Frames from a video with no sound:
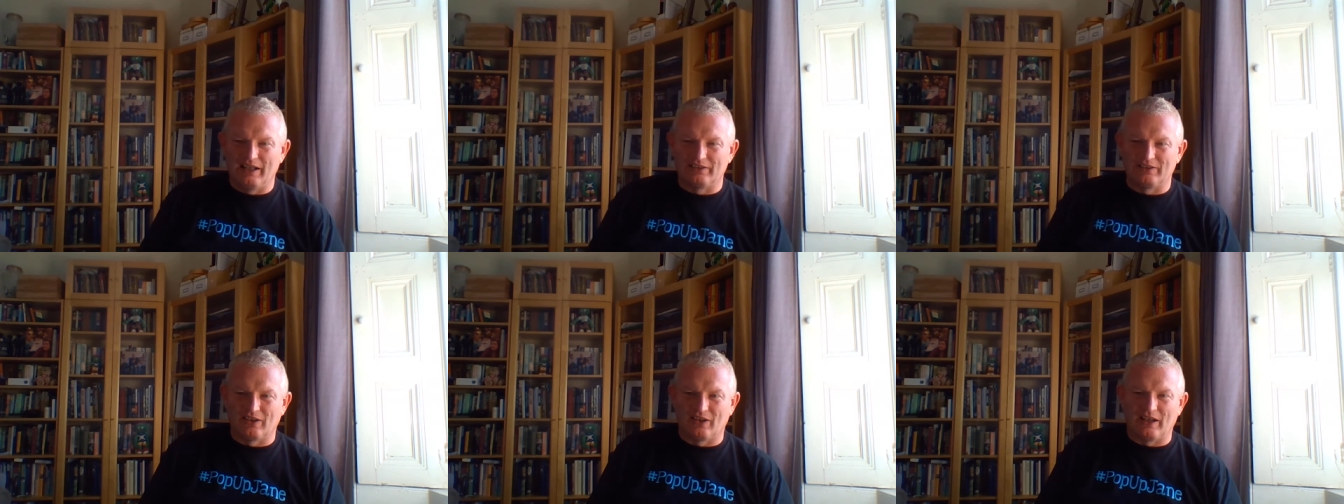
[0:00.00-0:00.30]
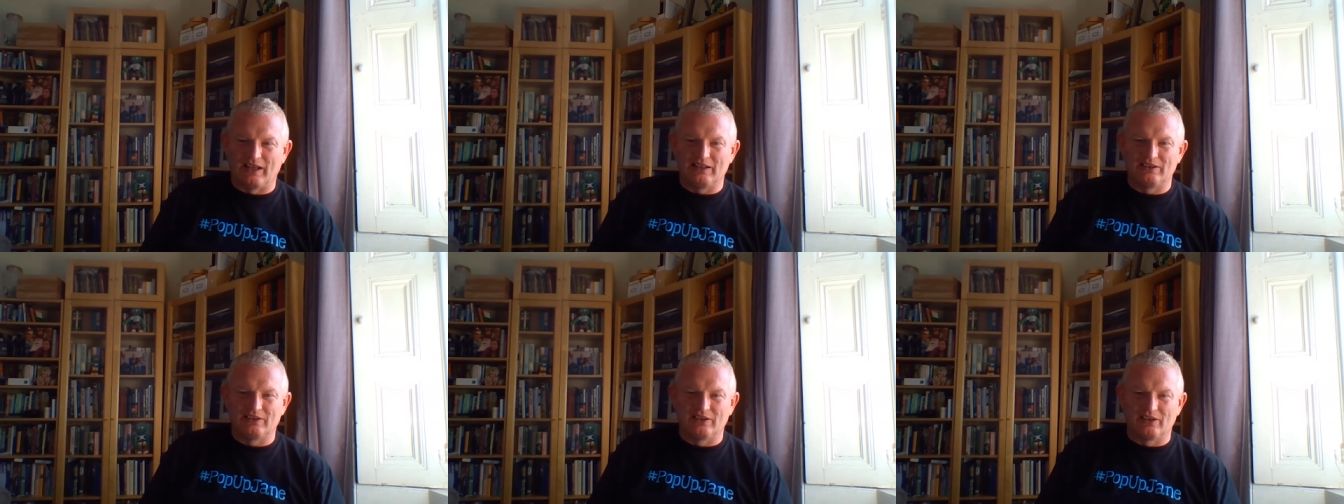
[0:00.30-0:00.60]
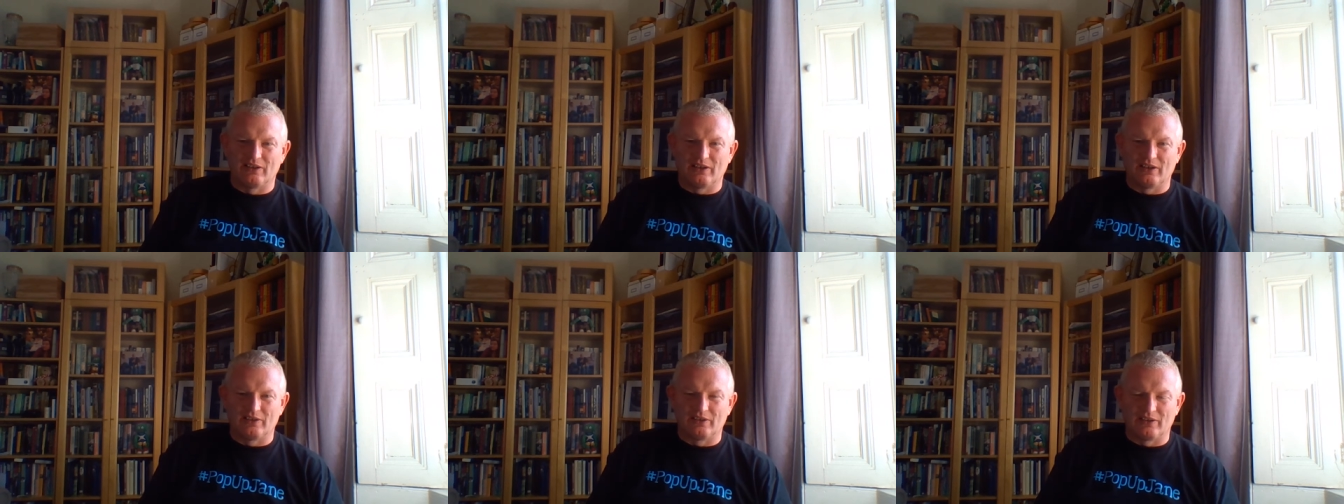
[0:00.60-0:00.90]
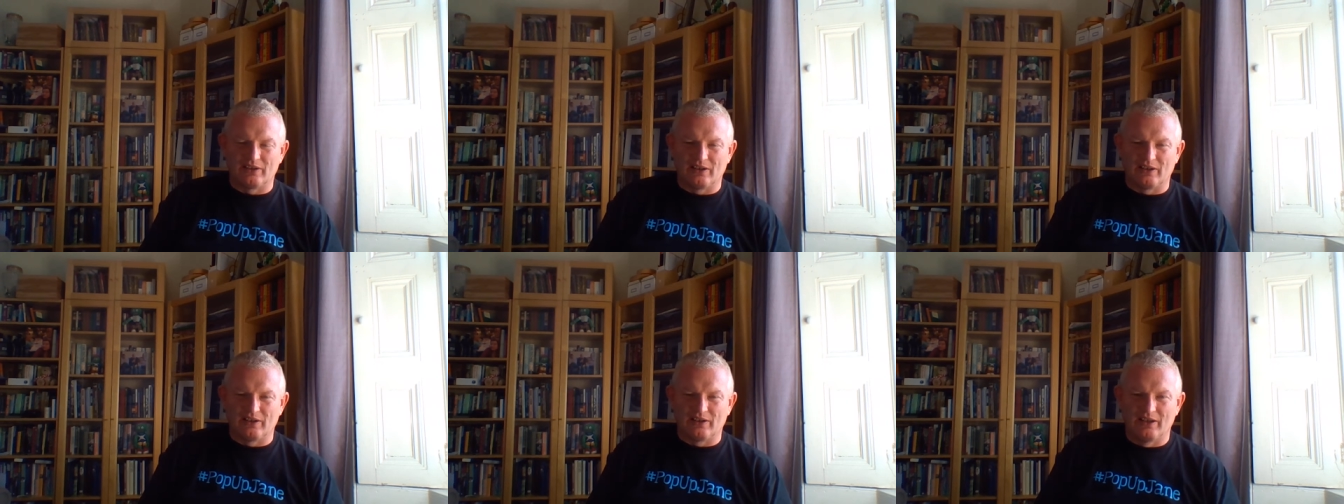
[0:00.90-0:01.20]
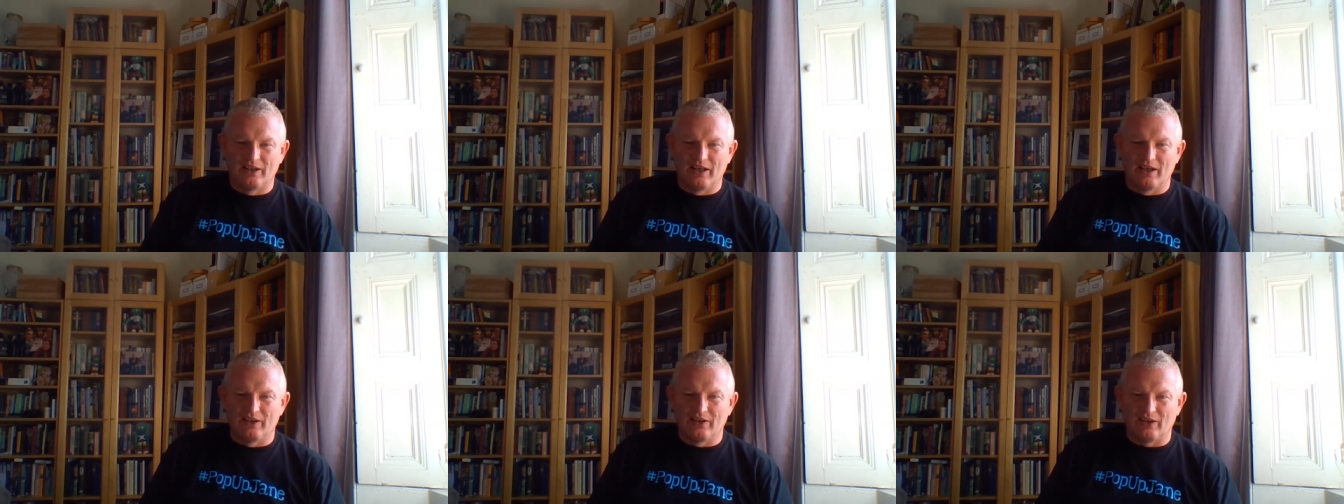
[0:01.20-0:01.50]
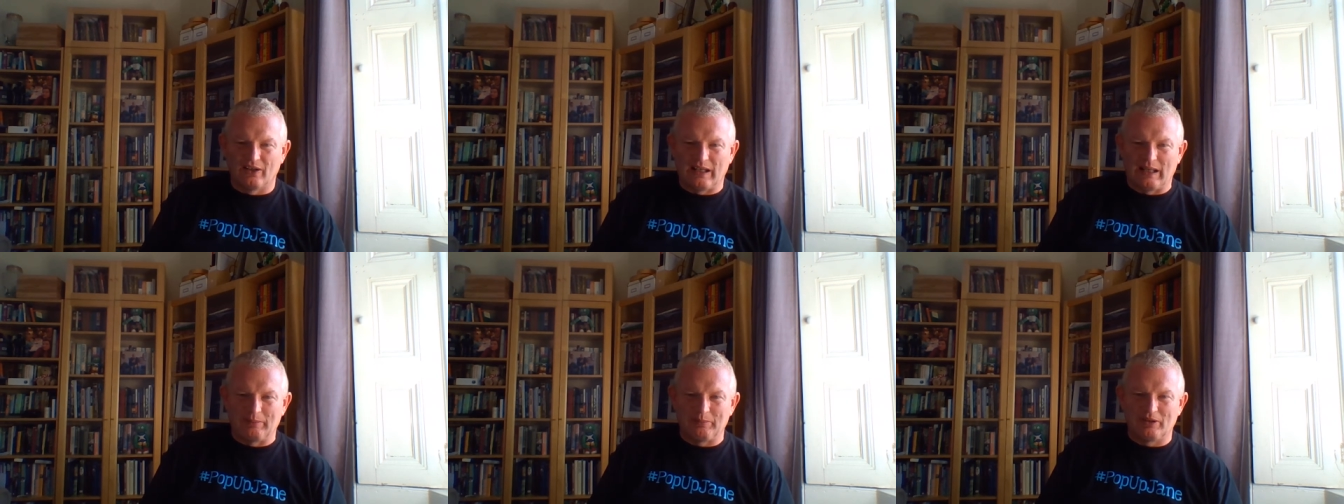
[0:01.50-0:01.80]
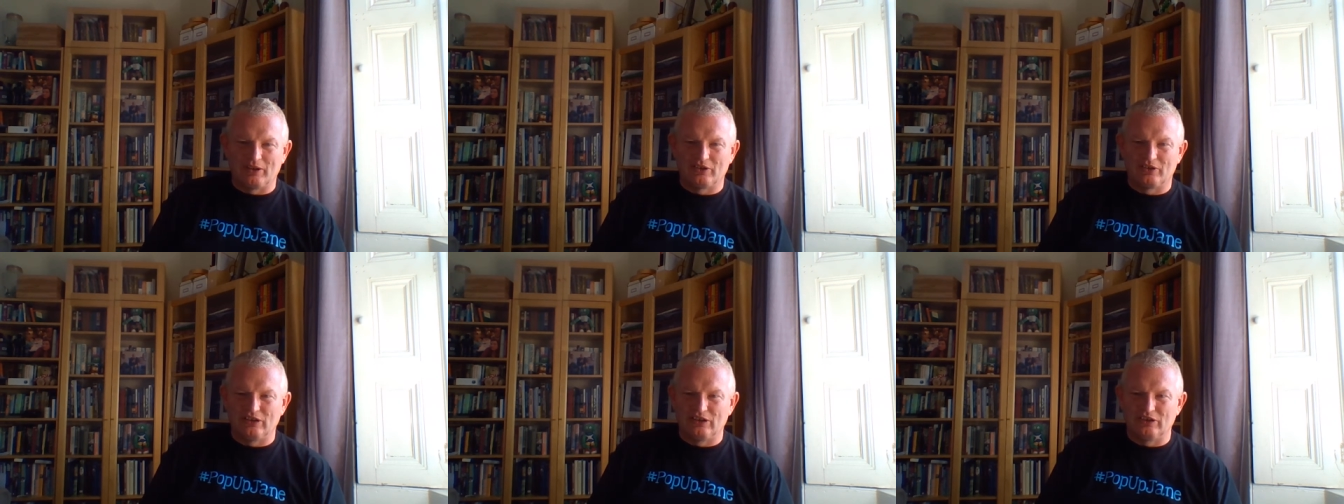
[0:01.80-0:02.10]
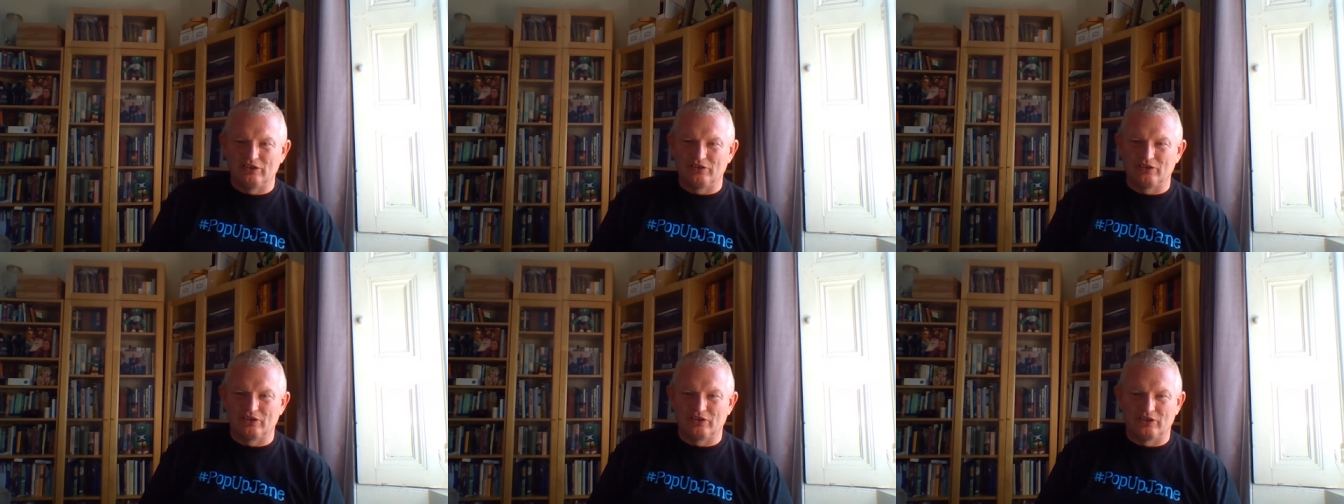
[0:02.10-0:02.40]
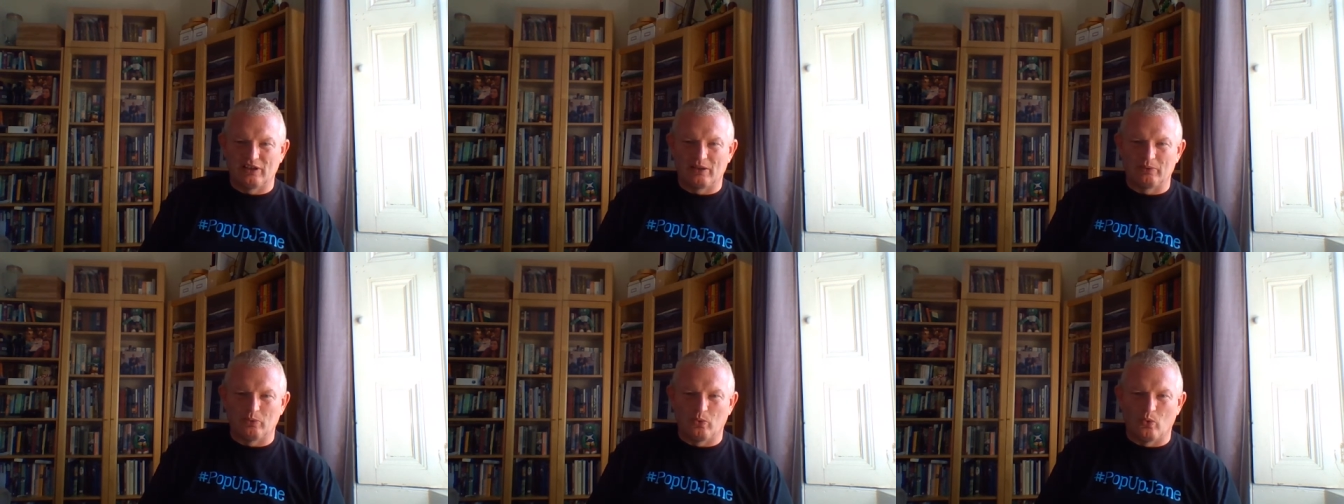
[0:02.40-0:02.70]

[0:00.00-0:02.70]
delighted that the lambing season is now